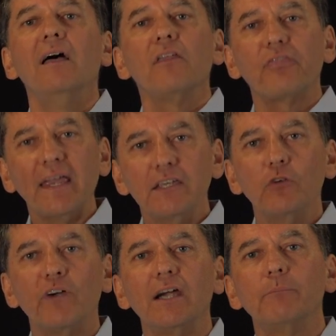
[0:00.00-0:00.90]
Thank
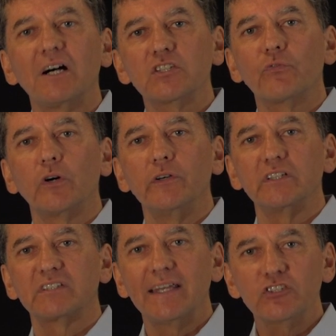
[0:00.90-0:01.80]
you very much for your
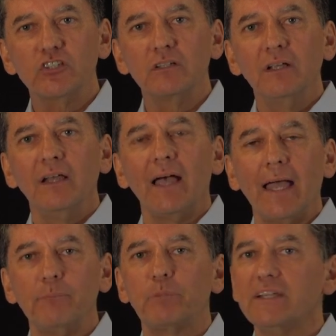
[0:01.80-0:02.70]
attention,
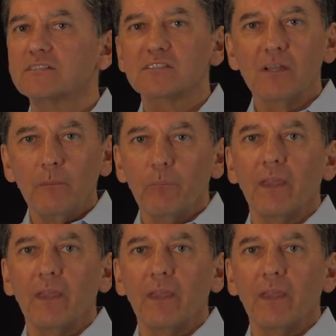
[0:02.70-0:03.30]
and please